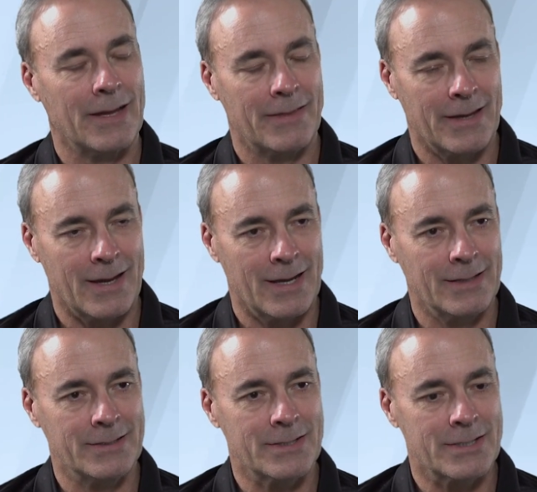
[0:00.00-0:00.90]
I think
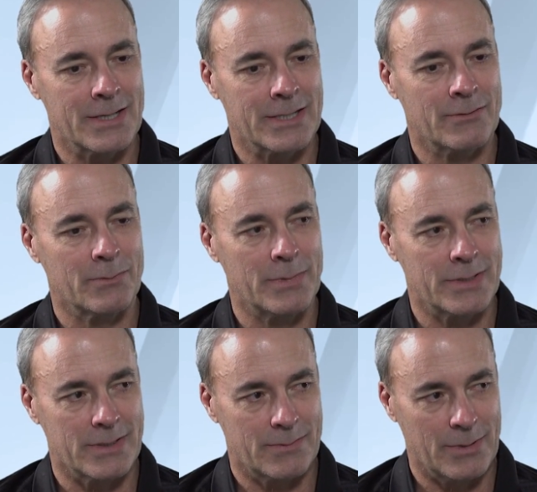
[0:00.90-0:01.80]
highly successful
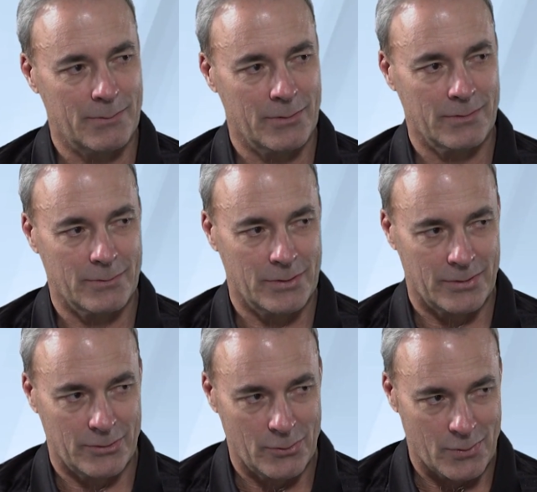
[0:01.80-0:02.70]
business people,
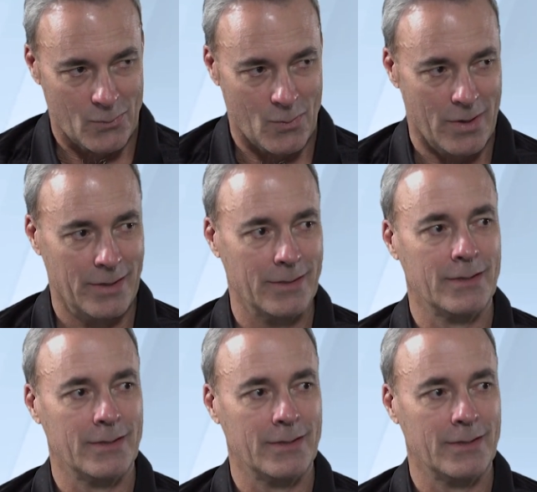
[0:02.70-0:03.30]
which you are one,